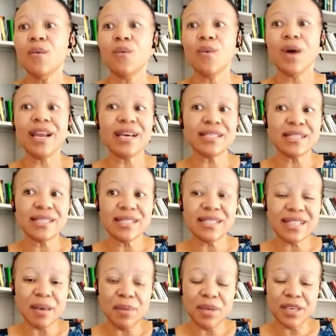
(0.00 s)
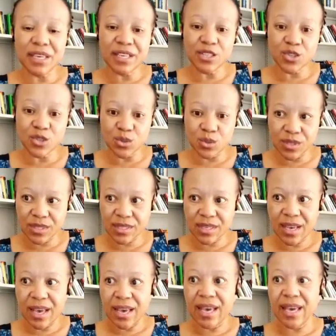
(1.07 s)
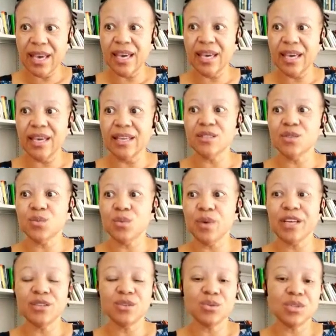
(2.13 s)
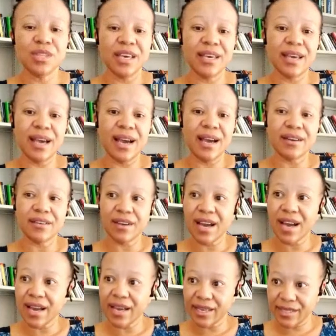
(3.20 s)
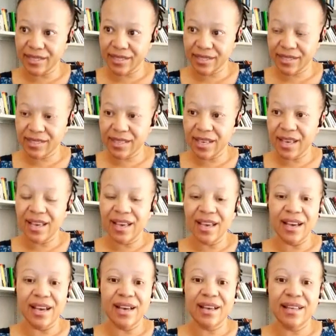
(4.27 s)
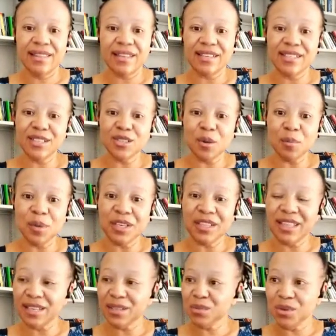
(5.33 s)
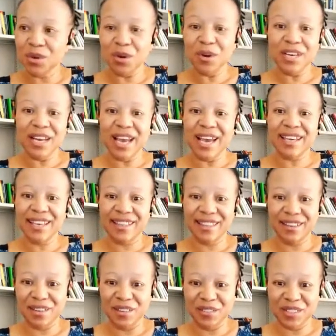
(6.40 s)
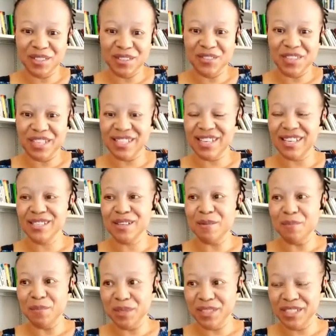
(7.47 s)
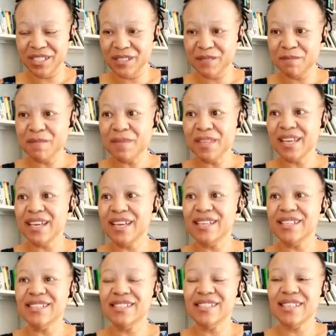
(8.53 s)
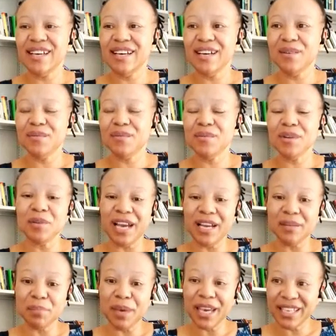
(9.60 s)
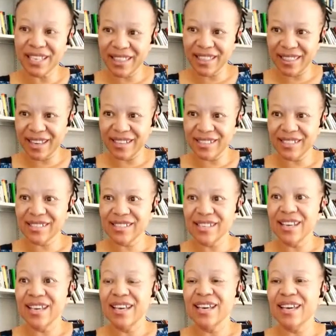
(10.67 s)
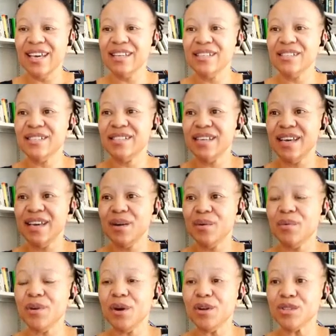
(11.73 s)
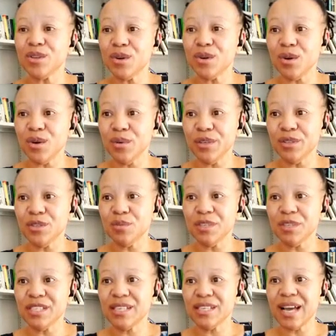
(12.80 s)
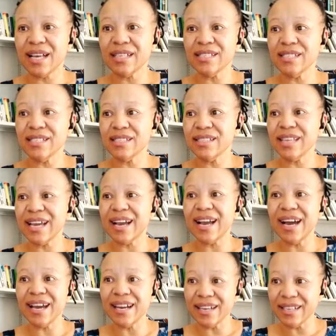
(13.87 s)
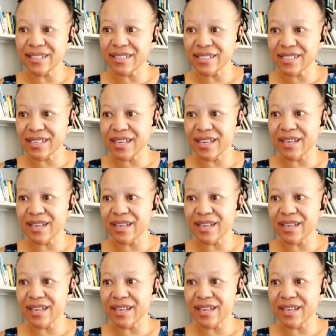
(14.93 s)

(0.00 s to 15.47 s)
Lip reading: What are systemic issues and when do they arise? That's a topic that we all like at the Office of the Tax Ombud, and we'll be unpacking that. And we're also going to be discussing the current